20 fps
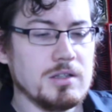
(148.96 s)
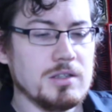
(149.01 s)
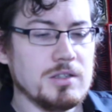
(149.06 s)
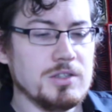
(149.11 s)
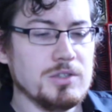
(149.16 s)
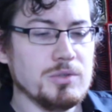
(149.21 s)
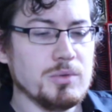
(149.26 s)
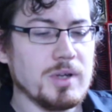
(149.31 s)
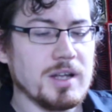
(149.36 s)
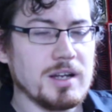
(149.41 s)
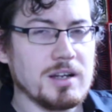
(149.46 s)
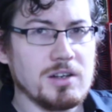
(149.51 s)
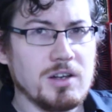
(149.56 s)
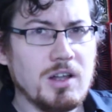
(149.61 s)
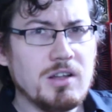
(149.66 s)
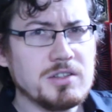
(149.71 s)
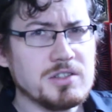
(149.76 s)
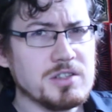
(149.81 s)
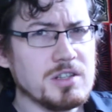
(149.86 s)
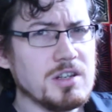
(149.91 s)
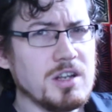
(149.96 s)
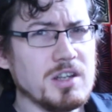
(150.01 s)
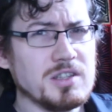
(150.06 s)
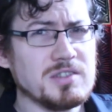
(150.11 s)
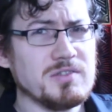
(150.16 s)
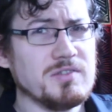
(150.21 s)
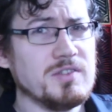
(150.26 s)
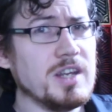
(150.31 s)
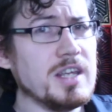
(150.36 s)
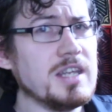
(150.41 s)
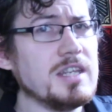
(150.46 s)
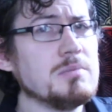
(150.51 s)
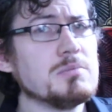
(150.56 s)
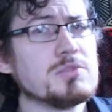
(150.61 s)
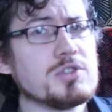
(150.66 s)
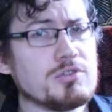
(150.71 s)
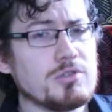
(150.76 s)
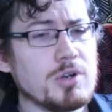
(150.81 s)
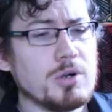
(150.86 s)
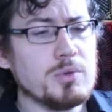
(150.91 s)
You get lots and lots of names
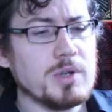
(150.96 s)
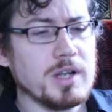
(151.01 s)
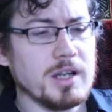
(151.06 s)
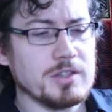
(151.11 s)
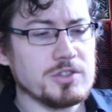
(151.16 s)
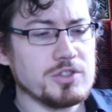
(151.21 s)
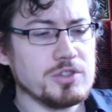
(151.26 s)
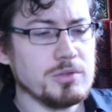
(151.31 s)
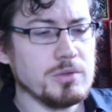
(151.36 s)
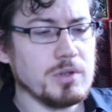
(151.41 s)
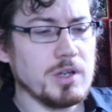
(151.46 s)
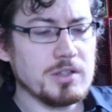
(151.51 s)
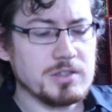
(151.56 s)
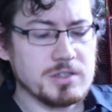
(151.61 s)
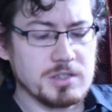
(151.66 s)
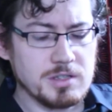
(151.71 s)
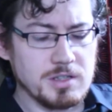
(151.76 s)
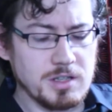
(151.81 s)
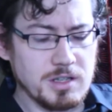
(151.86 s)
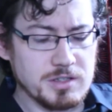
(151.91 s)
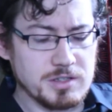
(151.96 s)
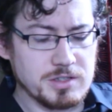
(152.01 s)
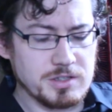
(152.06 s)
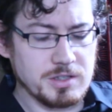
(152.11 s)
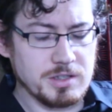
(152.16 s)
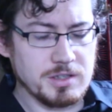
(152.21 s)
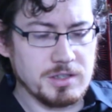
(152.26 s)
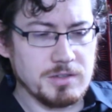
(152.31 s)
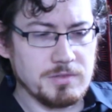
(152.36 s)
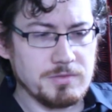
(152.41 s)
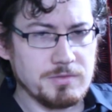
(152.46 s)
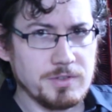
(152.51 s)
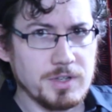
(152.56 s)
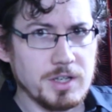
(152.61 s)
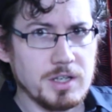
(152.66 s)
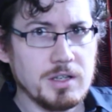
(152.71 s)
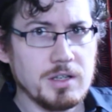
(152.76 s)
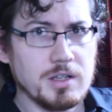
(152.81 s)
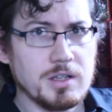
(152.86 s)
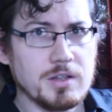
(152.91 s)
thrown at you, lots and lots of
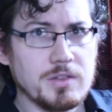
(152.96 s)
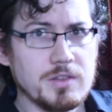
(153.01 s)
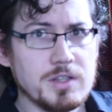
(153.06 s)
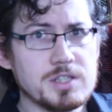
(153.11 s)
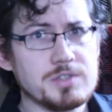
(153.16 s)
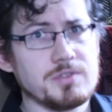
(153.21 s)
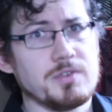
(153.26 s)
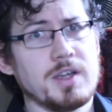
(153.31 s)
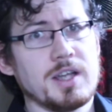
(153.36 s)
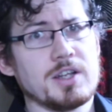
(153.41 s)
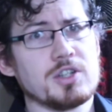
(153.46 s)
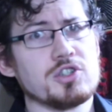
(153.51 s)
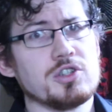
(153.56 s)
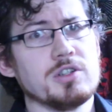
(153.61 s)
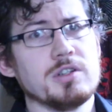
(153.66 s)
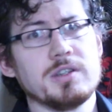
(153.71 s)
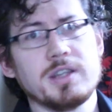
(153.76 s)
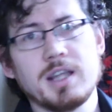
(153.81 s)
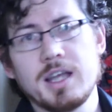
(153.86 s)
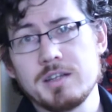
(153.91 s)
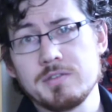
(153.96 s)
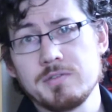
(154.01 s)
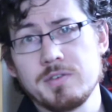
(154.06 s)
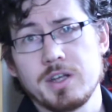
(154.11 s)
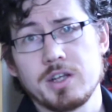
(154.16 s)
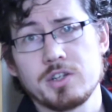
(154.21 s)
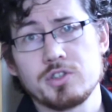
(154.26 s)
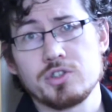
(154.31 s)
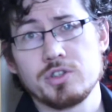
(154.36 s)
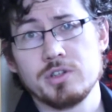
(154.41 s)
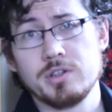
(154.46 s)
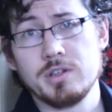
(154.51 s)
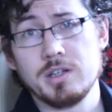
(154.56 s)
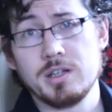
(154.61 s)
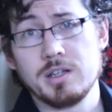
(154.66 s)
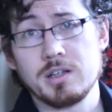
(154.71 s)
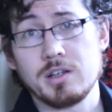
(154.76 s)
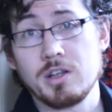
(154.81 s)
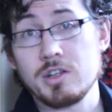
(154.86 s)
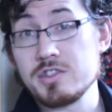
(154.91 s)
this faction and that faction,
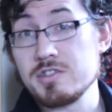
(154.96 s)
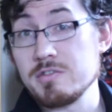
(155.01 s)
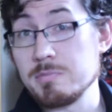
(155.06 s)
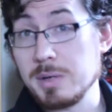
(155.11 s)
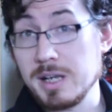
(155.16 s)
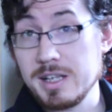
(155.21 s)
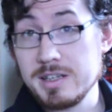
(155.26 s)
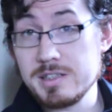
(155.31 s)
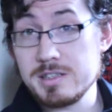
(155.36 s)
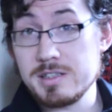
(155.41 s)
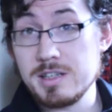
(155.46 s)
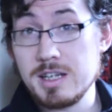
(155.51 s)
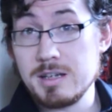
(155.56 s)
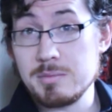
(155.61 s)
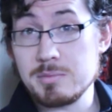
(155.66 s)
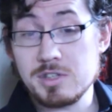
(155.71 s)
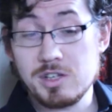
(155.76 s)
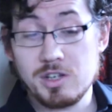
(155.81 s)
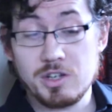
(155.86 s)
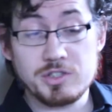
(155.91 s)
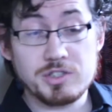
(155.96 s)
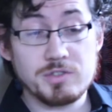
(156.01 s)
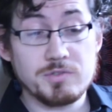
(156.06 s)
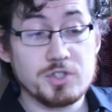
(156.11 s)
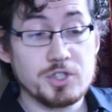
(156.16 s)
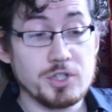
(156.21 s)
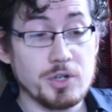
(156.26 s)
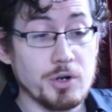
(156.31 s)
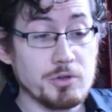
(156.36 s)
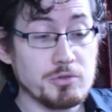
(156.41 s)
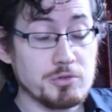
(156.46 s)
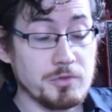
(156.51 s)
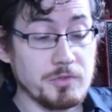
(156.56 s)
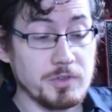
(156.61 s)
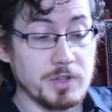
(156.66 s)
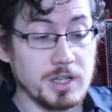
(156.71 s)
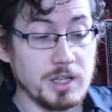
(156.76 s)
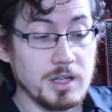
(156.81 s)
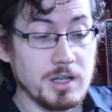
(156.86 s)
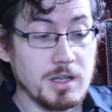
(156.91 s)
and lots of place names and lots of
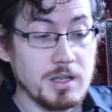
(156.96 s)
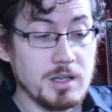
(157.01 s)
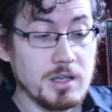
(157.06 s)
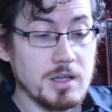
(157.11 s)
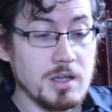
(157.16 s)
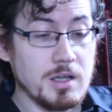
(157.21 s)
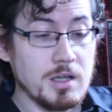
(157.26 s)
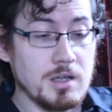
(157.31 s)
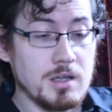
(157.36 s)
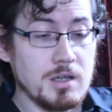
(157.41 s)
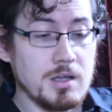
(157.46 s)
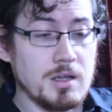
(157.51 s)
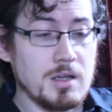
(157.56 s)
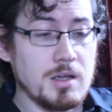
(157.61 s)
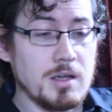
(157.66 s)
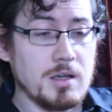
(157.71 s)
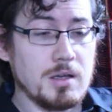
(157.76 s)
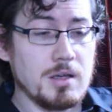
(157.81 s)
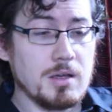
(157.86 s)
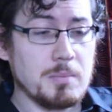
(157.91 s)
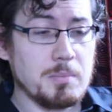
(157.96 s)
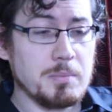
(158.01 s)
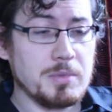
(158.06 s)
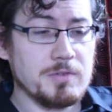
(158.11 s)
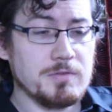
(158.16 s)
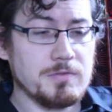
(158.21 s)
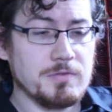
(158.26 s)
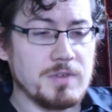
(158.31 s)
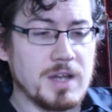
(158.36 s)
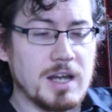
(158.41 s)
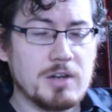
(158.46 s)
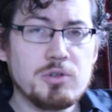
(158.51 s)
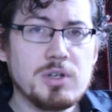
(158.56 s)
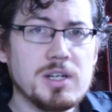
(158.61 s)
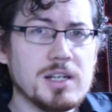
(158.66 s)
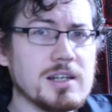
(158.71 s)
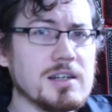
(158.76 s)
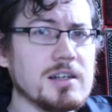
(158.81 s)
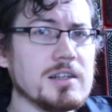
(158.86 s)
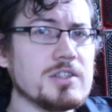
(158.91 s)
geography, but very
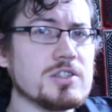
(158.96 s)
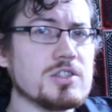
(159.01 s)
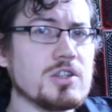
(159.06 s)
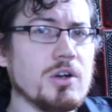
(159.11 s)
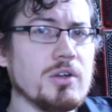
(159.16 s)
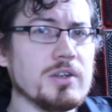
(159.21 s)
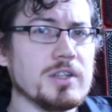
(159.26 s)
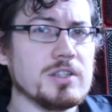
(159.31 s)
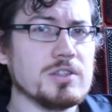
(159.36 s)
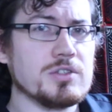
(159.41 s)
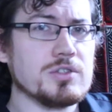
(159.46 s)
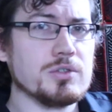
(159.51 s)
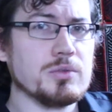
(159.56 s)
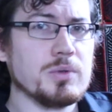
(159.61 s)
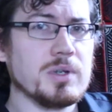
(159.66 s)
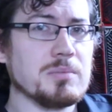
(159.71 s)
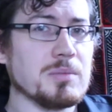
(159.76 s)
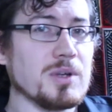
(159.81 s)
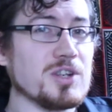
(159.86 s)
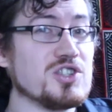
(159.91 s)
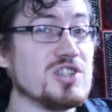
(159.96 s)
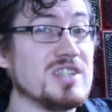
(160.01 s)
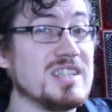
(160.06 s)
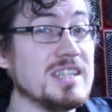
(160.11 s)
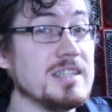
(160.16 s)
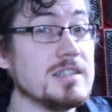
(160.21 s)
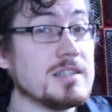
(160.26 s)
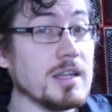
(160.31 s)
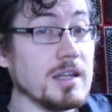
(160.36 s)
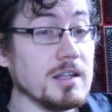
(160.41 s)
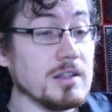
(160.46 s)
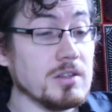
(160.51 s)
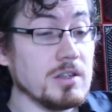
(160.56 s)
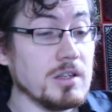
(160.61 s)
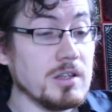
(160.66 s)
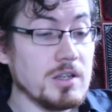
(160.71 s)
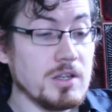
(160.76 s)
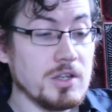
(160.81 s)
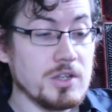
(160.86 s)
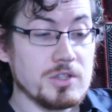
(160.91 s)
little is gone into in much detail.
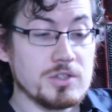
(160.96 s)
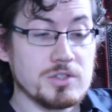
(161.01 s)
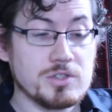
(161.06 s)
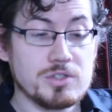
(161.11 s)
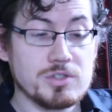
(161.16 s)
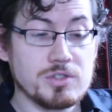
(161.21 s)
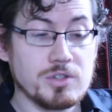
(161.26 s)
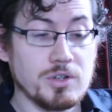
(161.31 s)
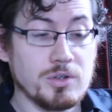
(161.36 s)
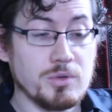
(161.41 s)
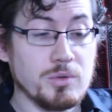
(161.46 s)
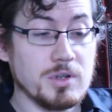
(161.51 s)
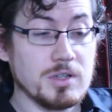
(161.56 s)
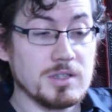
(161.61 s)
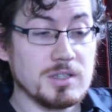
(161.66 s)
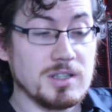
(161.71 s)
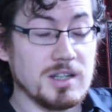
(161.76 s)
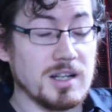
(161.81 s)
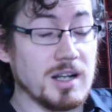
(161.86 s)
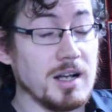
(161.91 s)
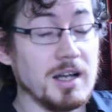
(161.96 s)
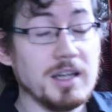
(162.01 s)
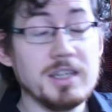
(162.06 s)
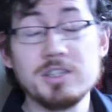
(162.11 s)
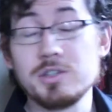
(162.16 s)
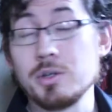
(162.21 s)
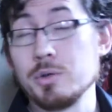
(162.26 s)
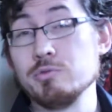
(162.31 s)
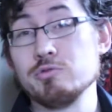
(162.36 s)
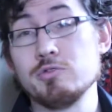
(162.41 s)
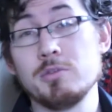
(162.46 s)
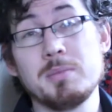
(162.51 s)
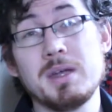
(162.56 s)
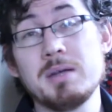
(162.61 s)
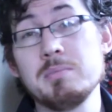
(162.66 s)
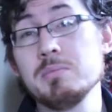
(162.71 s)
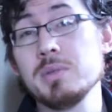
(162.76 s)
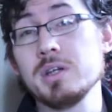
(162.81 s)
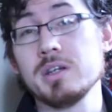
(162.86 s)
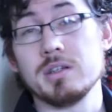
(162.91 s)
So I don't
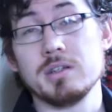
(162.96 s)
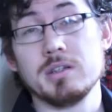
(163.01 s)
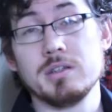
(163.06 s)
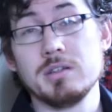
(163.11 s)
remember